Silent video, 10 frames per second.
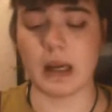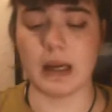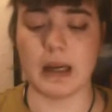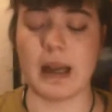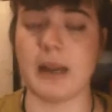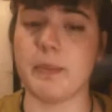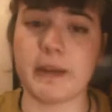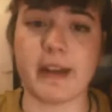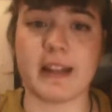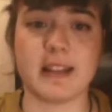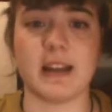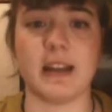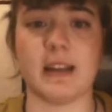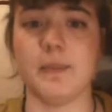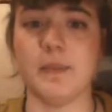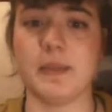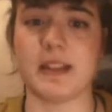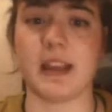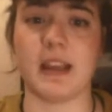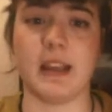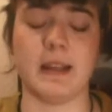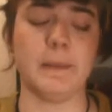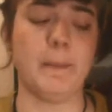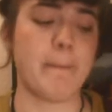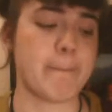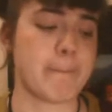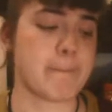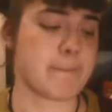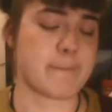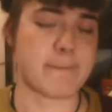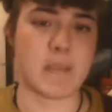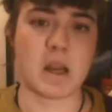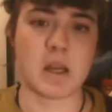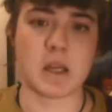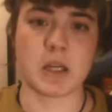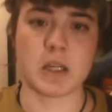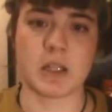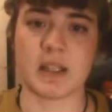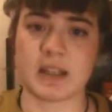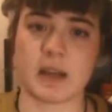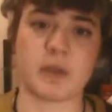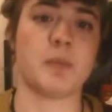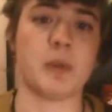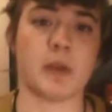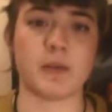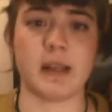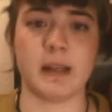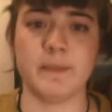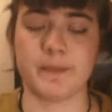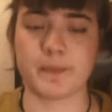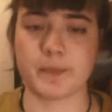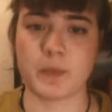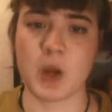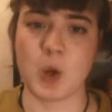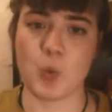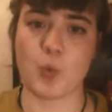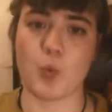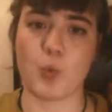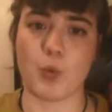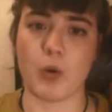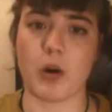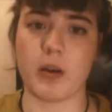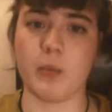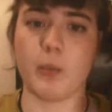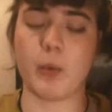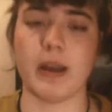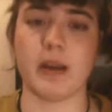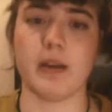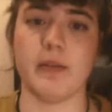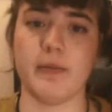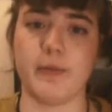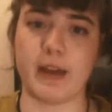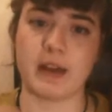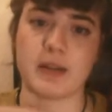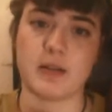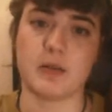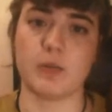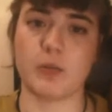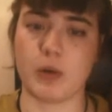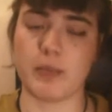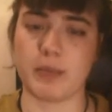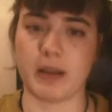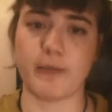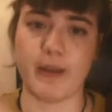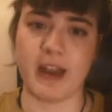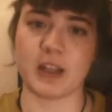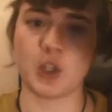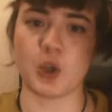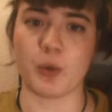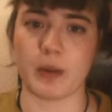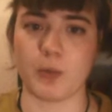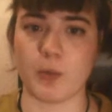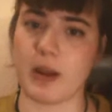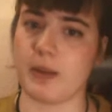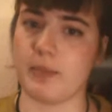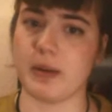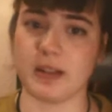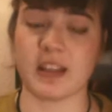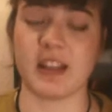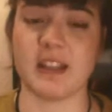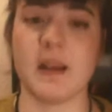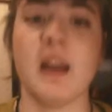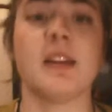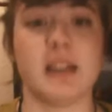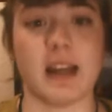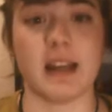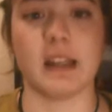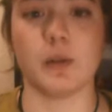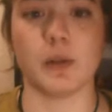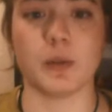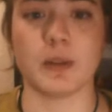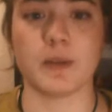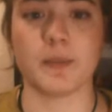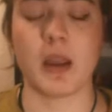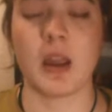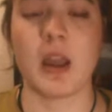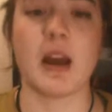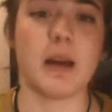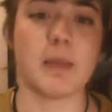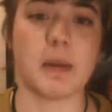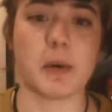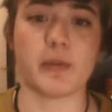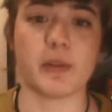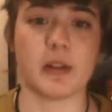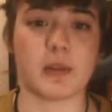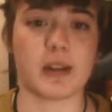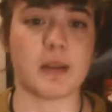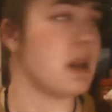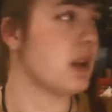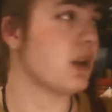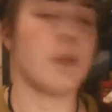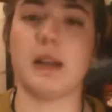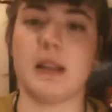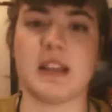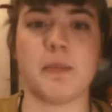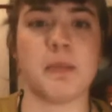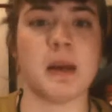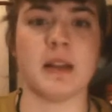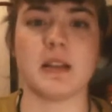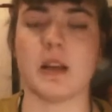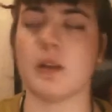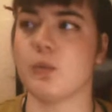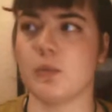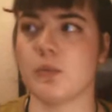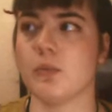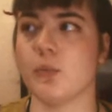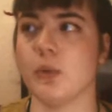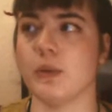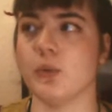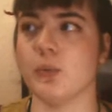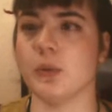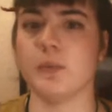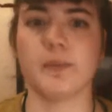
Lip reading: and a big fat sign saying discount on pottery. One big fat shopping wire basket, 10 euros. And my boyfriend looked at me completely deadpan and said, we're doomed.